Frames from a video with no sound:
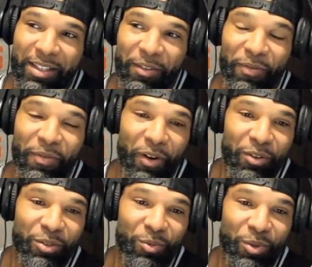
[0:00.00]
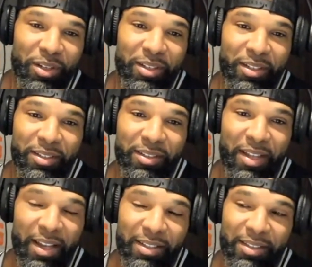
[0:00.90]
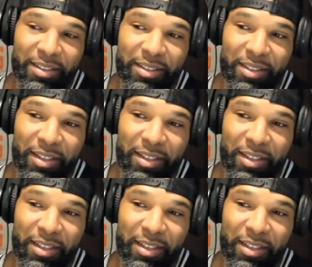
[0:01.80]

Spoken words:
The first one that is